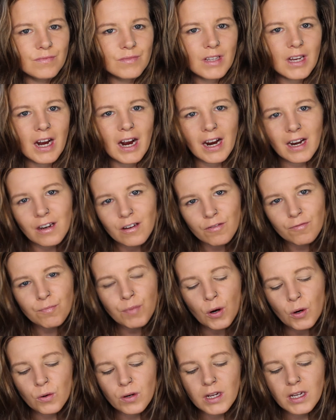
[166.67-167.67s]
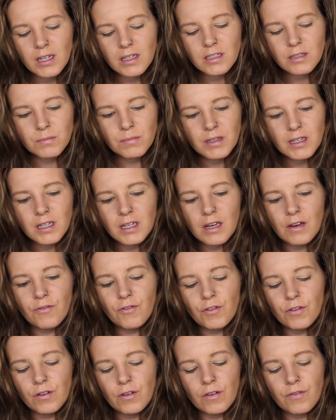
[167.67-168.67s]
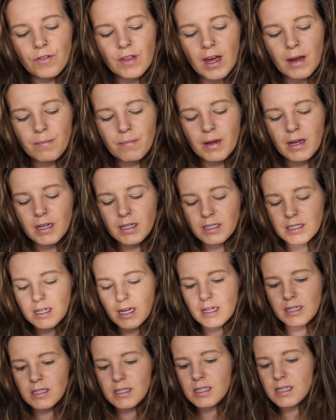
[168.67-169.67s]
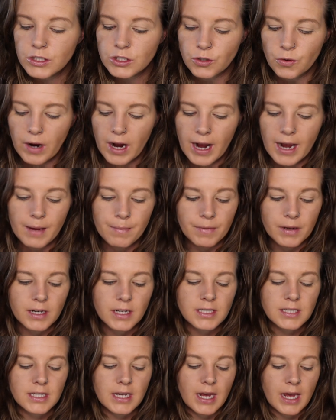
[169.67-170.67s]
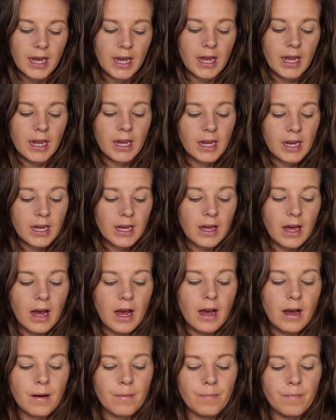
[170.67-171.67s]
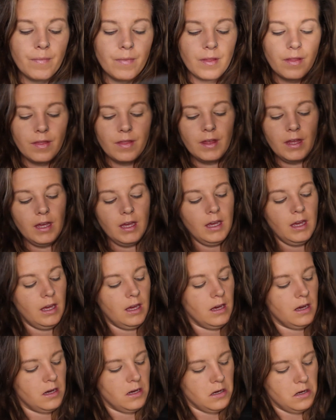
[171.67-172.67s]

kind of pokey to me, if that makes sense. So I'm gonna take the